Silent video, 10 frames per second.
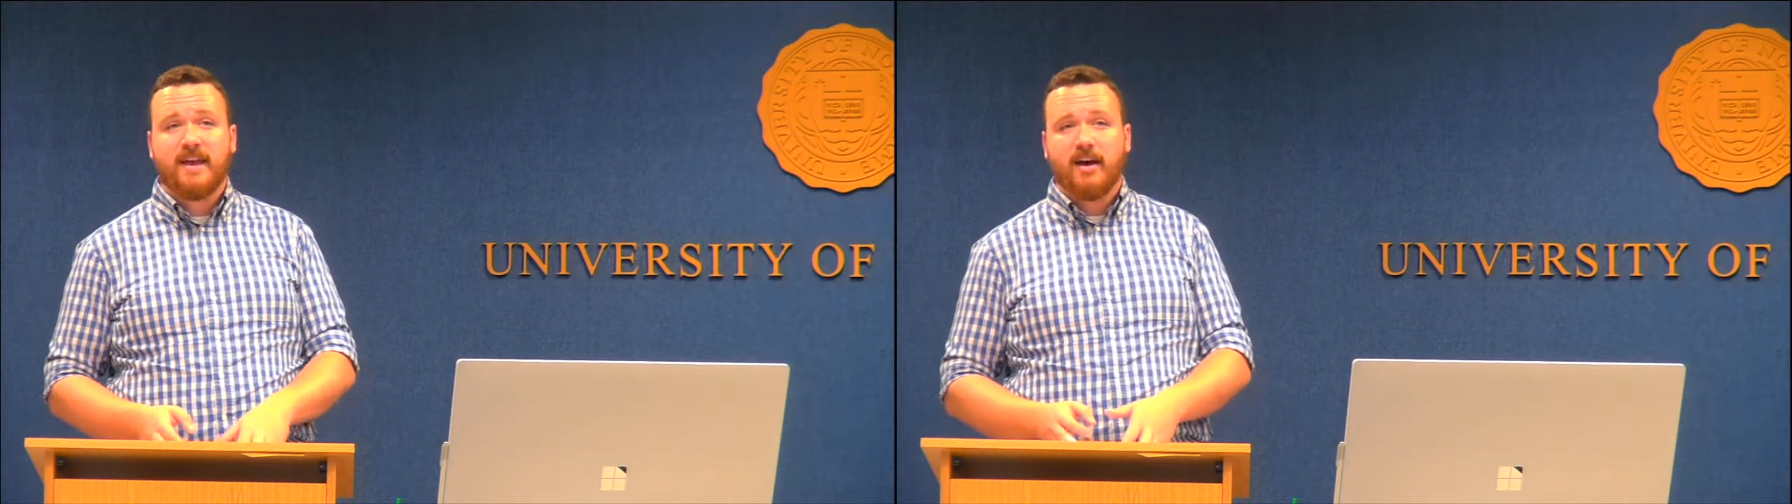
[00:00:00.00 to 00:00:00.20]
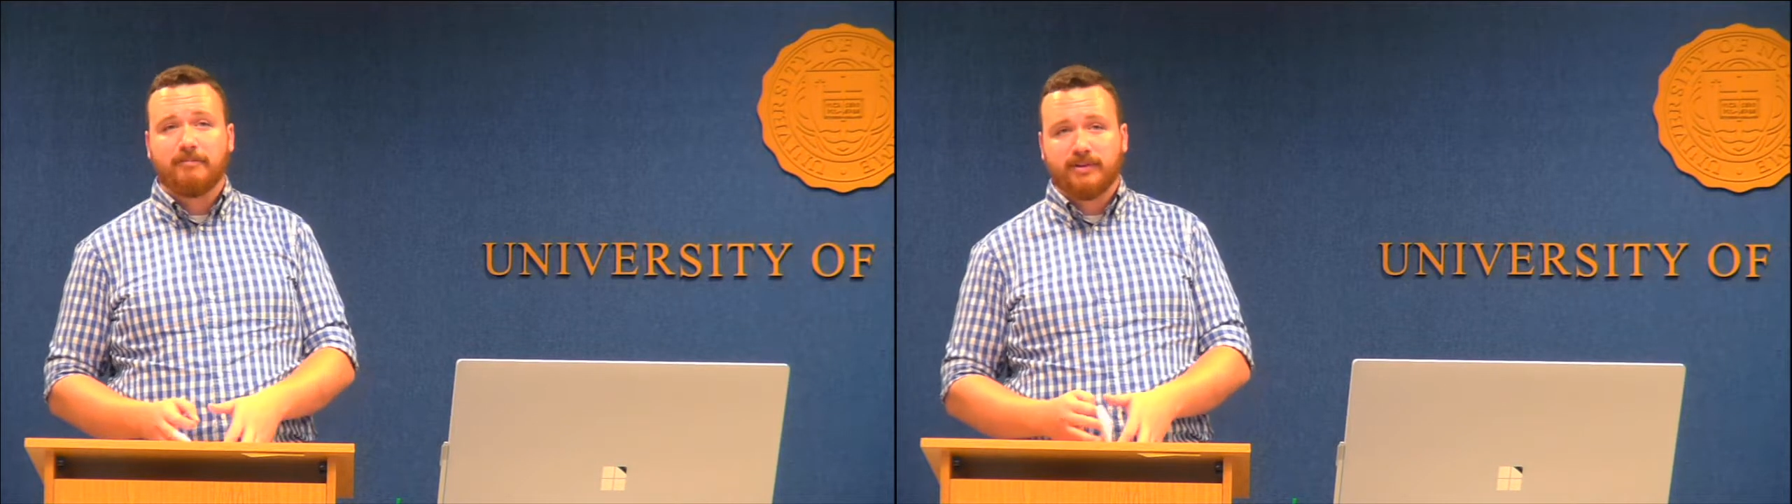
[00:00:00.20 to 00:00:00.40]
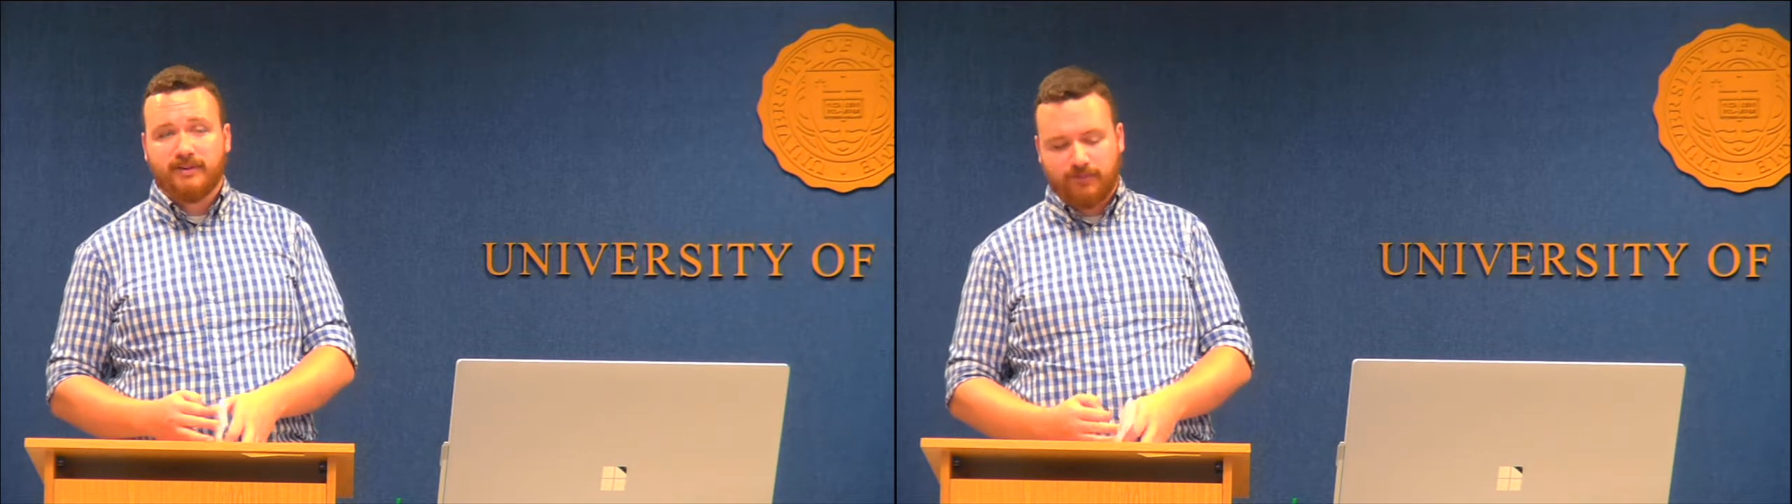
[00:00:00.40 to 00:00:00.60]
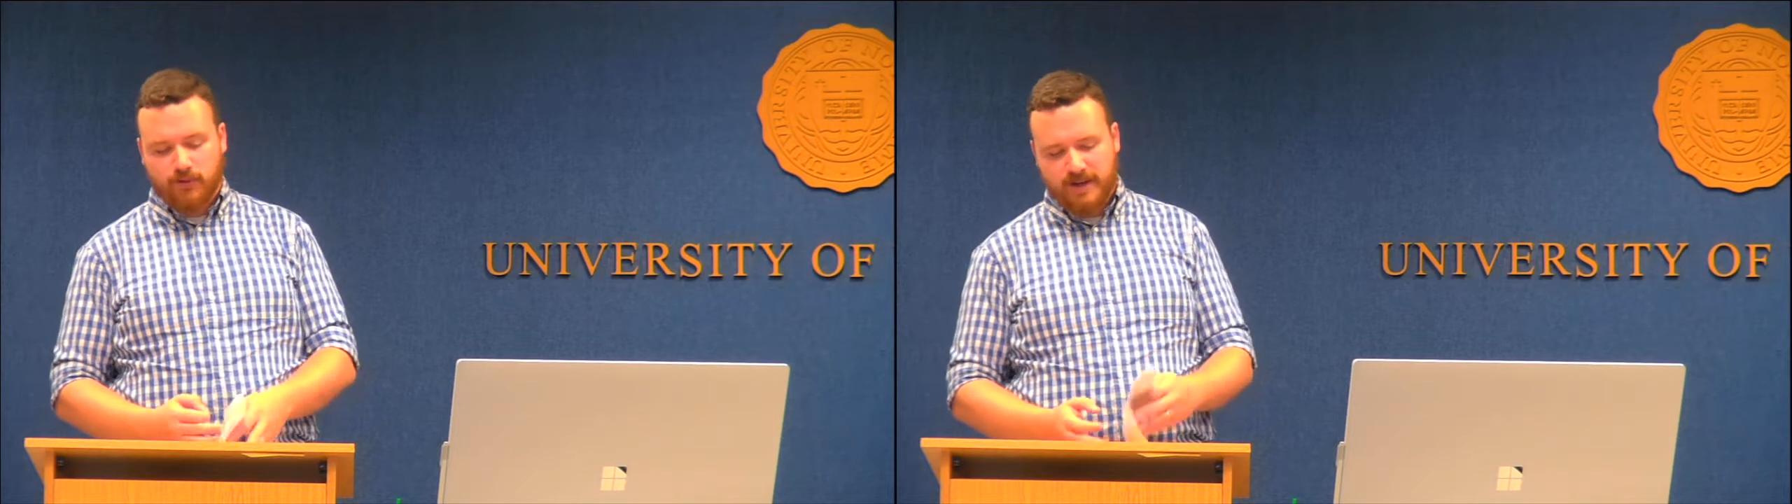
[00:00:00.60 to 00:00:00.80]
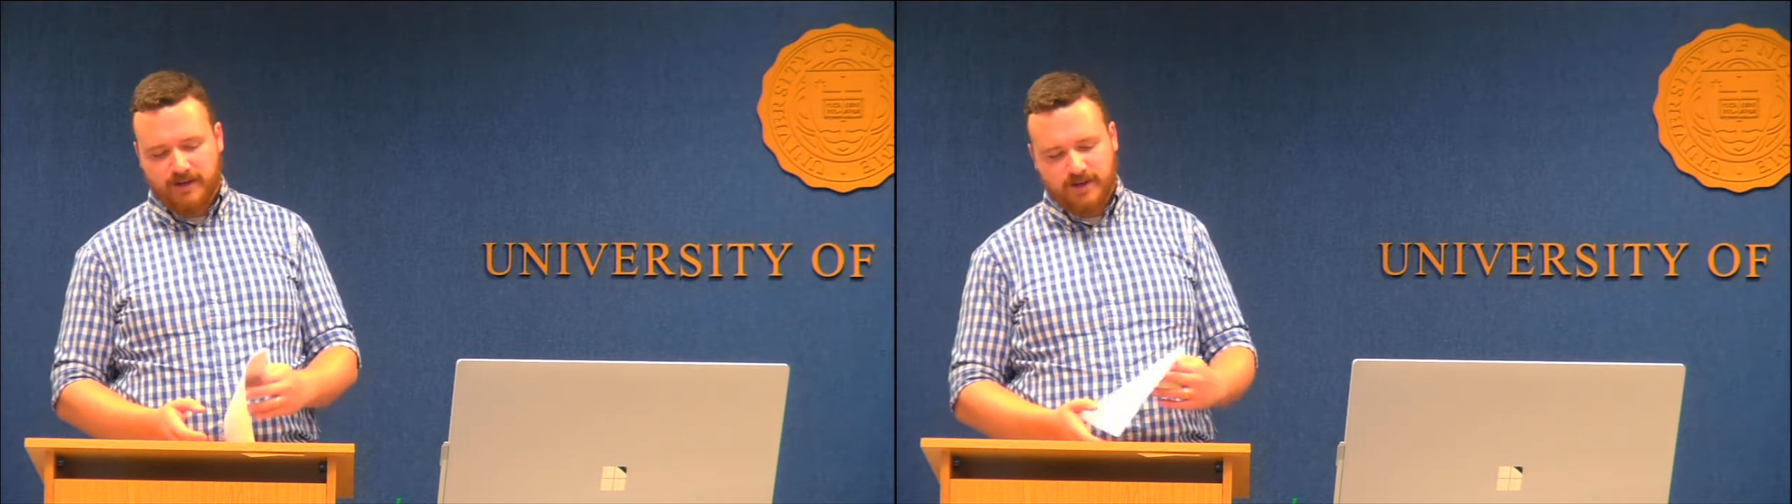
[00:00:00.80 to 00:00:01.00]
of belief
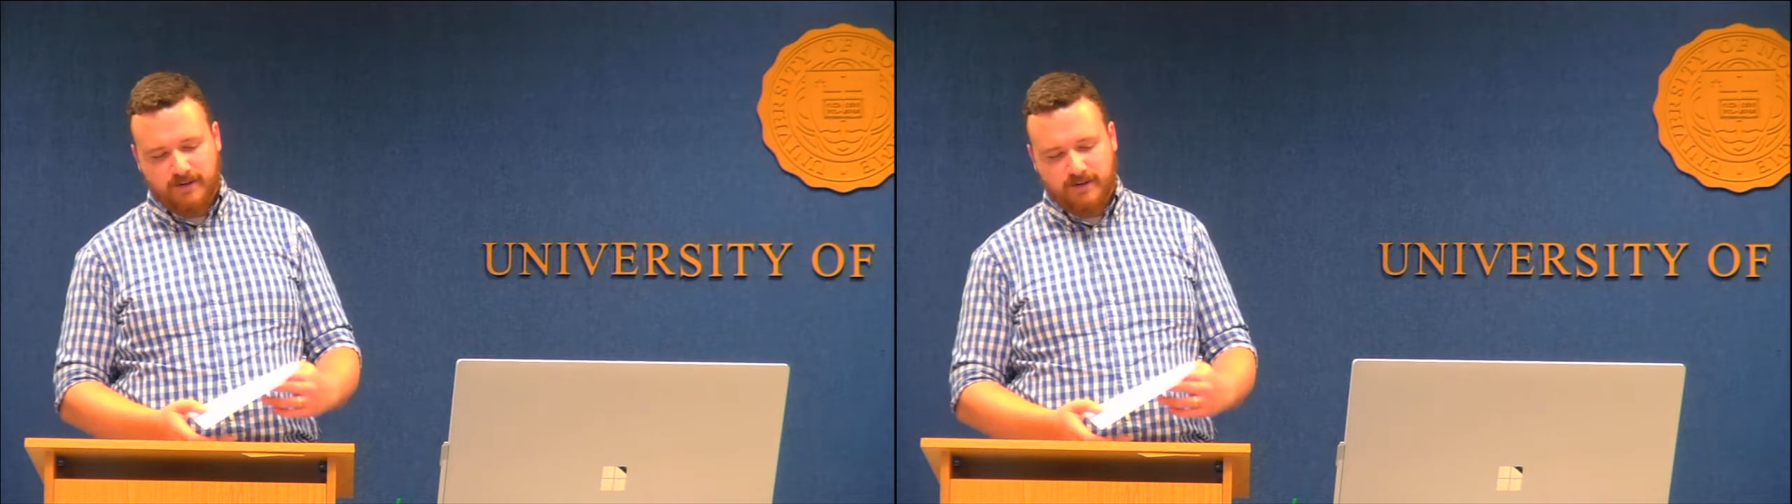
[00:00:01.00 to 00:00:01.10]
formation.